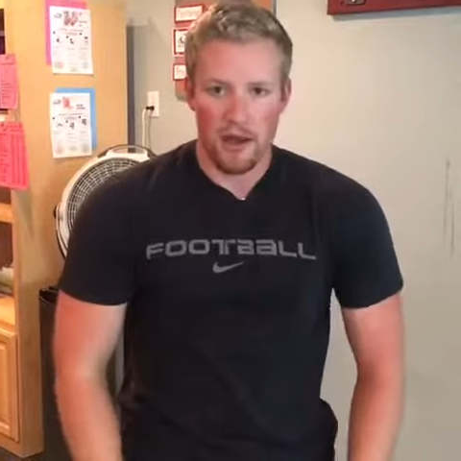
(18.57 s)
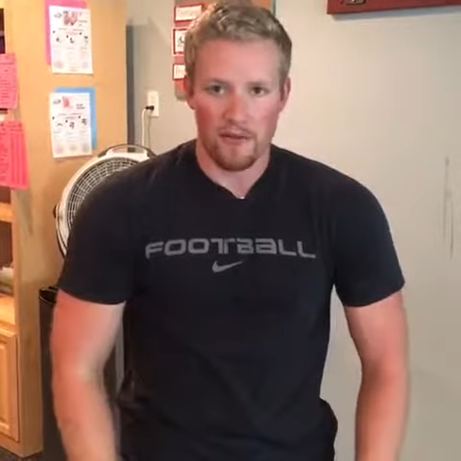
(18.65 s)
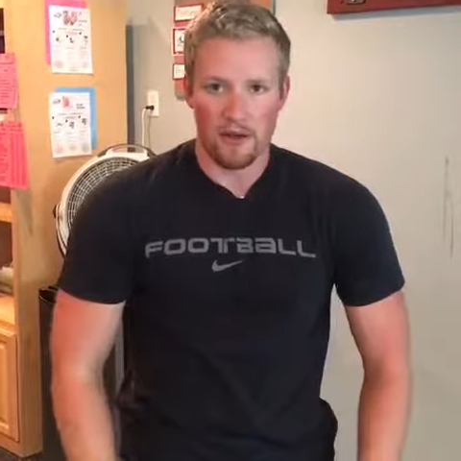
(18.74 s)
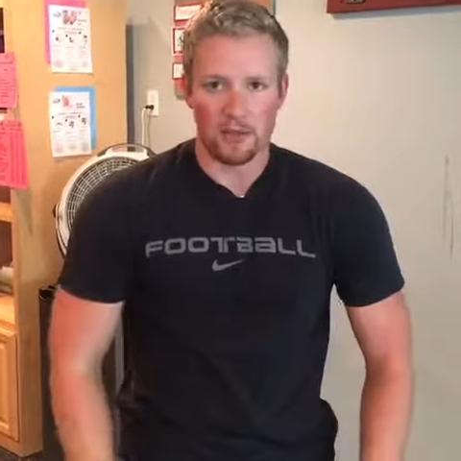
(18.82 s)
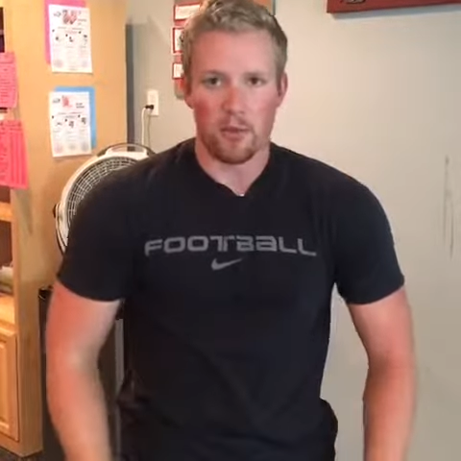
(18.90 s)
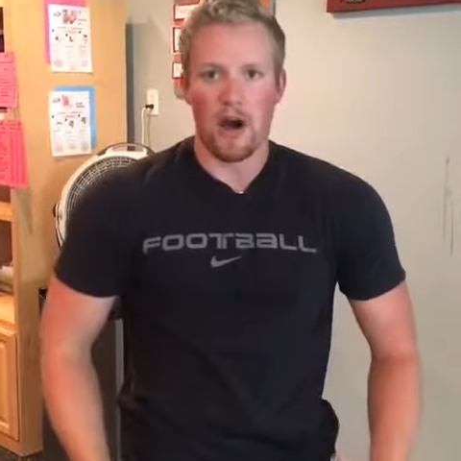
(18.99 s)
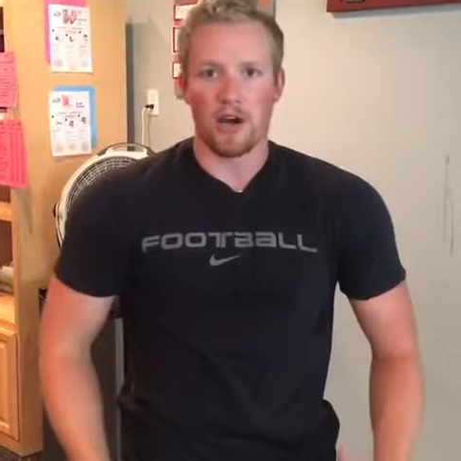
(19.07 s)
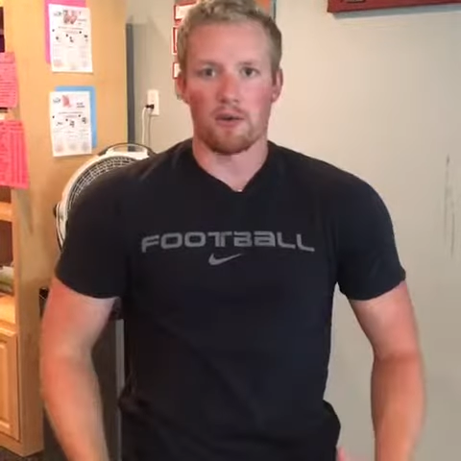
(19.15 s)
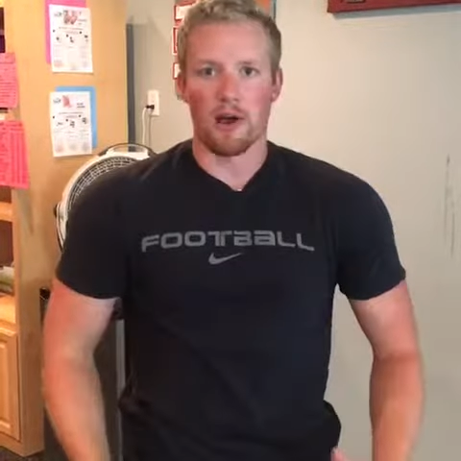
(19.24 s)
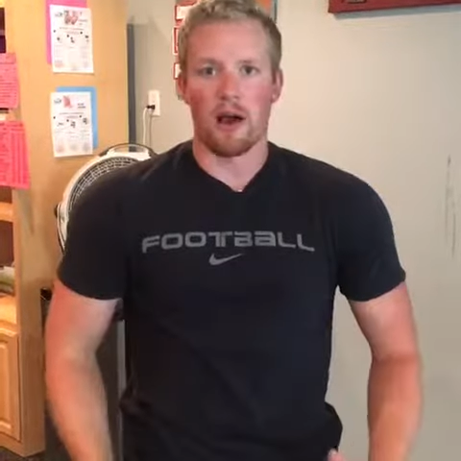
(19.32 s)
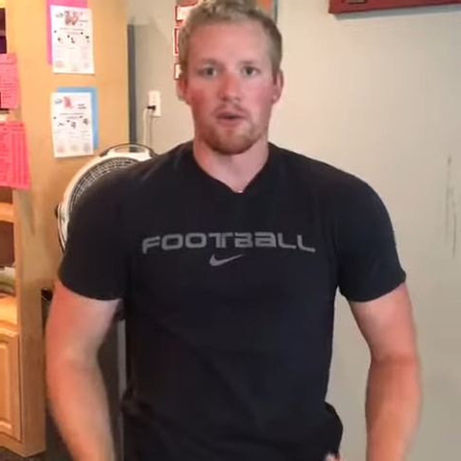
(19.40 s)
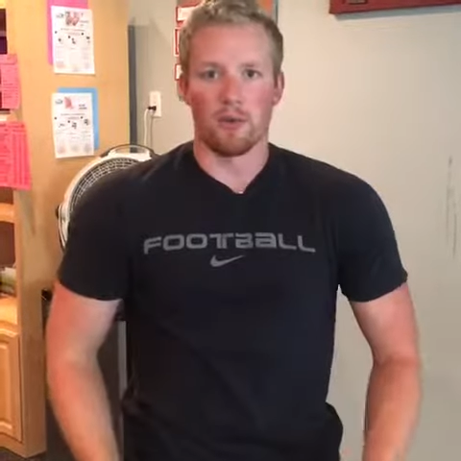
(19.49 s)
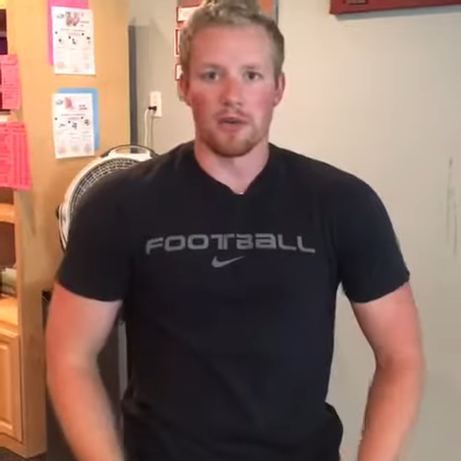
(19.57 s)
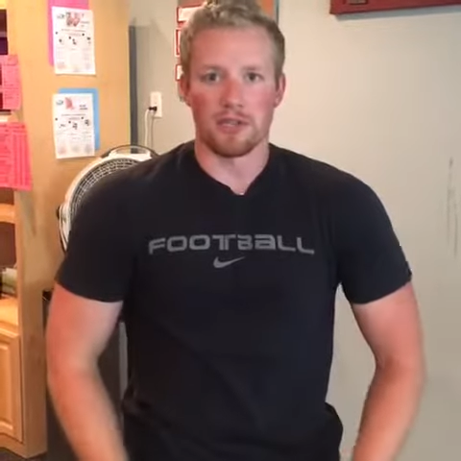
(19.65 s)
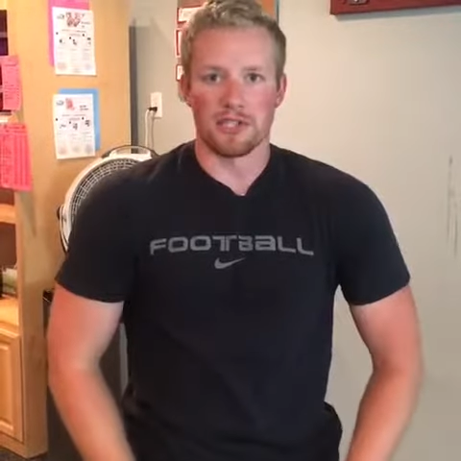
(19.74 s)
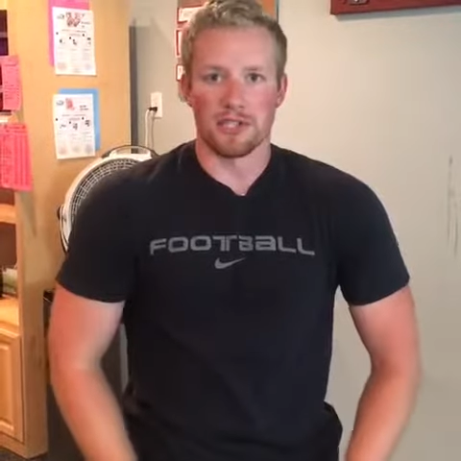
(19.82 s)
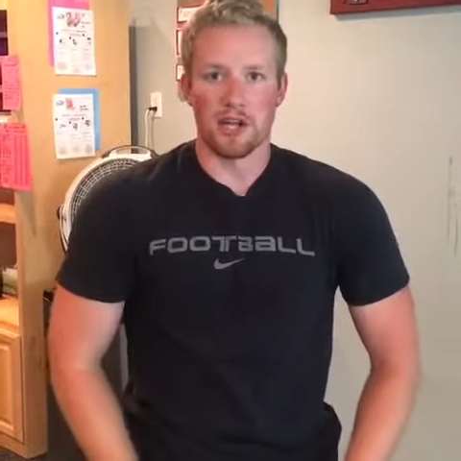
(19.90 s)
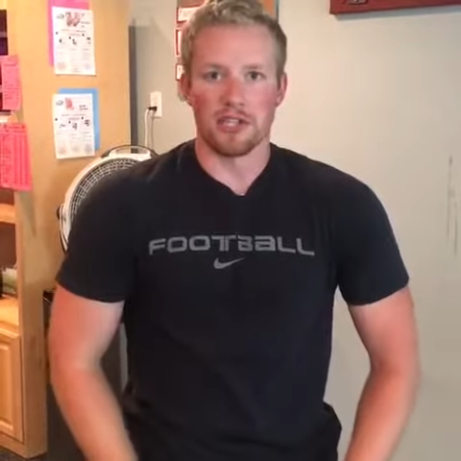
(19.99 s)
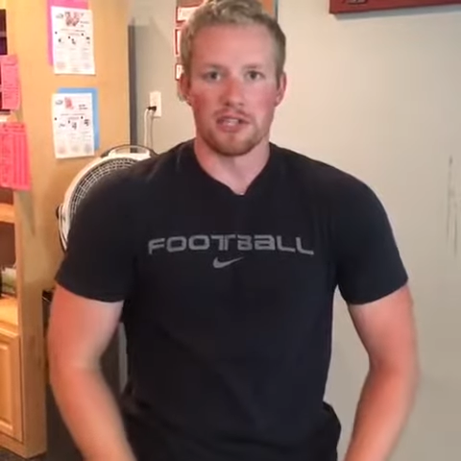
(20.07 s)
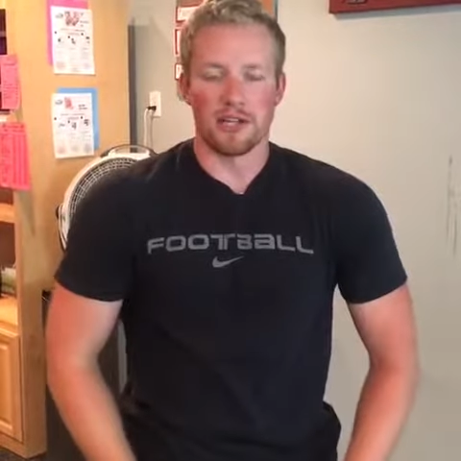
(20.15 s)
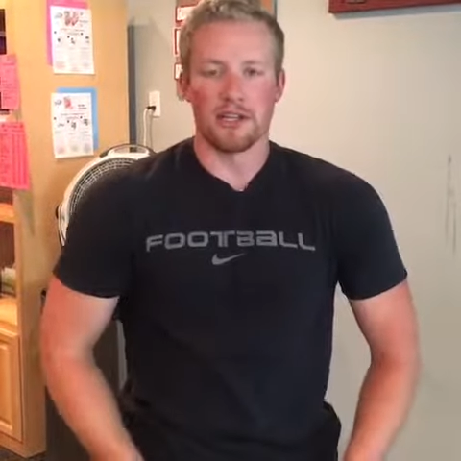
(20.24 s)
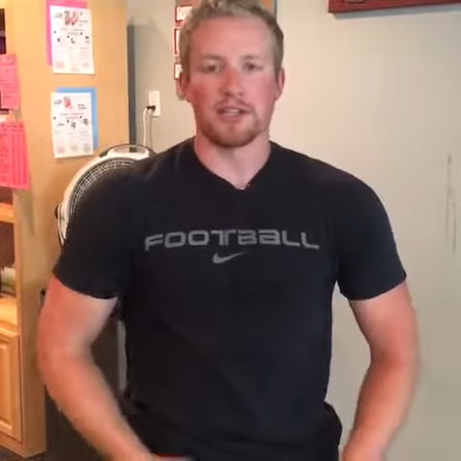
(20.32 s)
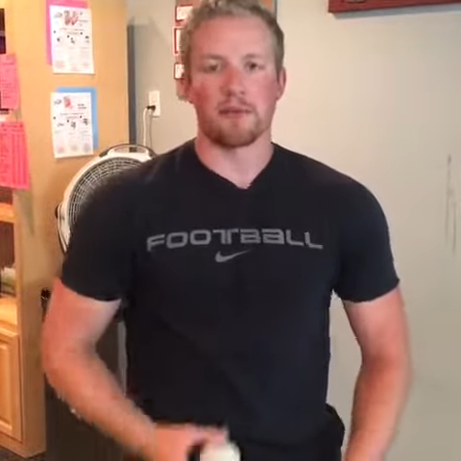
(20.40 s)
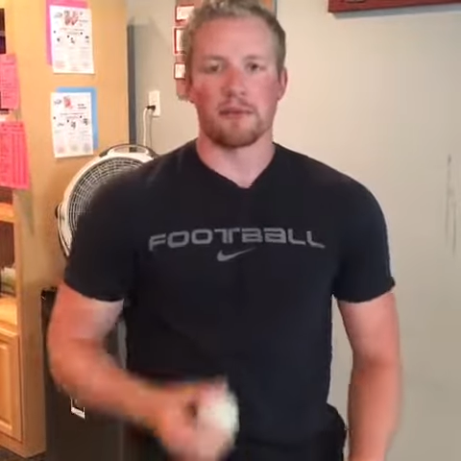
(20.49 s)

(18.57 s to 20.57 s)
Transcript: having us walk around real slouched like this.